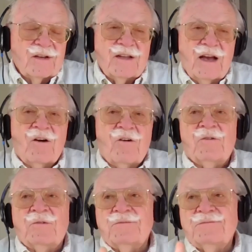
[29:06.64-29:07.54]

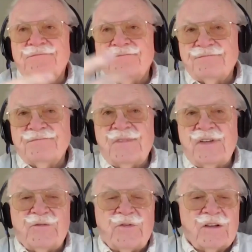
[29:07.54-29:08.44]
Now,
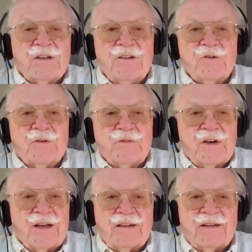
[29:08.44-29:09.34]
he fell into a
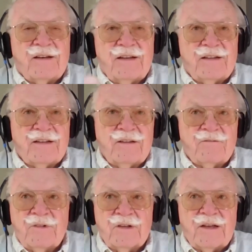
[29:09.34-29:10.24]
fight that he didn't
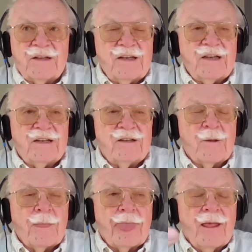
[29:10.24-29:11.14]
really need.
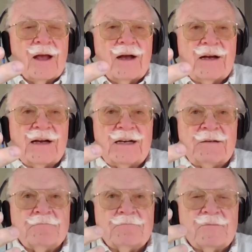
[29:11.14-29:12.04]

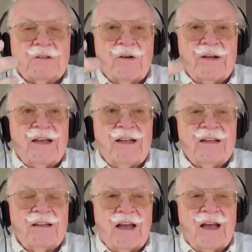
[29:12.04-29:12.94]
So he
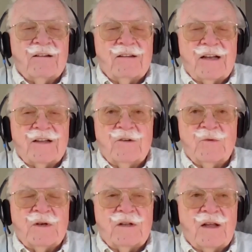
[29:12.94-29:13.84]
didn't handle that too
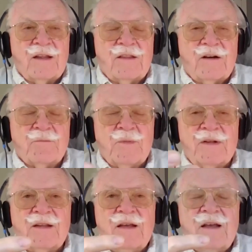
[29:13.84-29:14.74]
well, I thought.
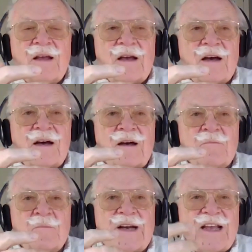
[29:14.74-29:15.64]

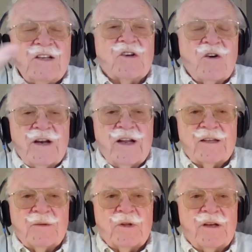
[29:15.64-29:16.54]
But he's gone
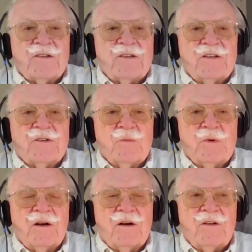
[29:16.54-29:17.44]
into places
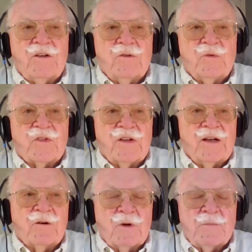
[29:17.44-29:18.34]
where you
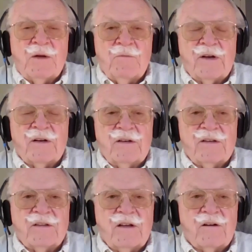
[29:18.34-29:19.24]
think a Republican
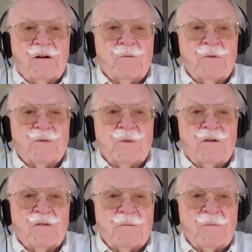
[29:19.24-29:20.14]
is not always
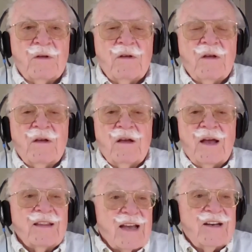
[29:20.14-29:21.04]
welcome.
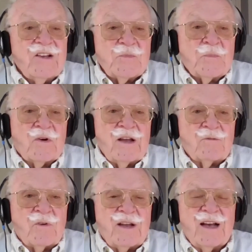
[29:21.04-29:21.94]
And that is
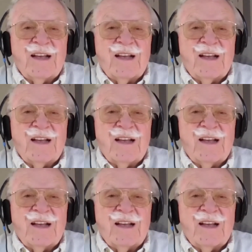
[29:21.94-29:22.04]
bravery.